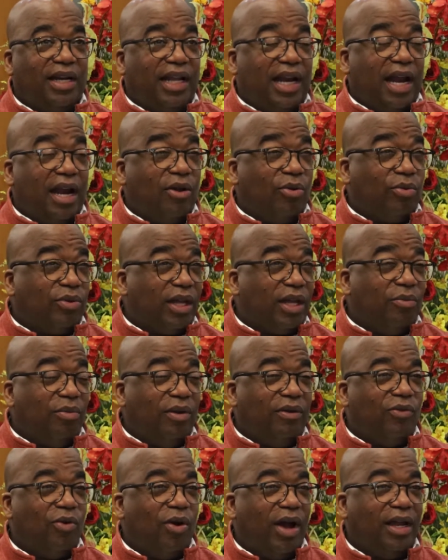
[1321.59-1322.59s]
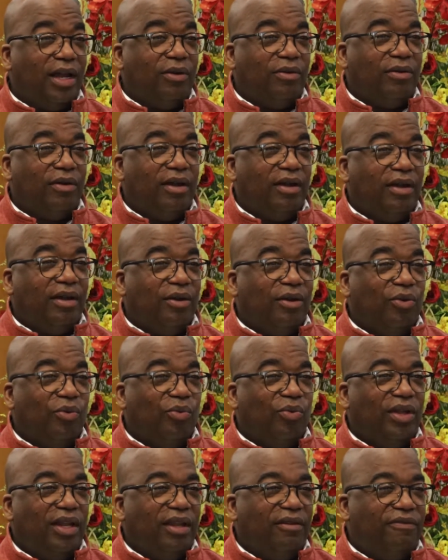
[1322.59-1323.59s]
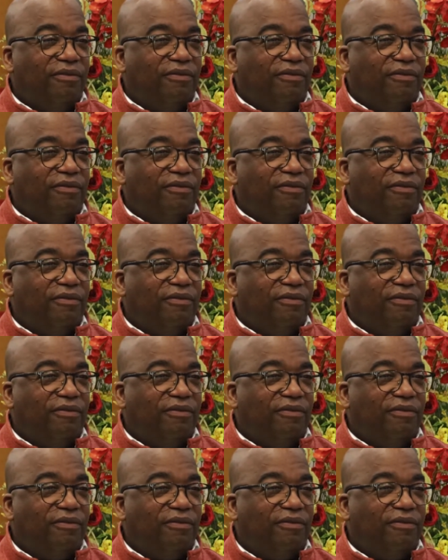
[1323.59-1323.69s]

that I don't think we've quite really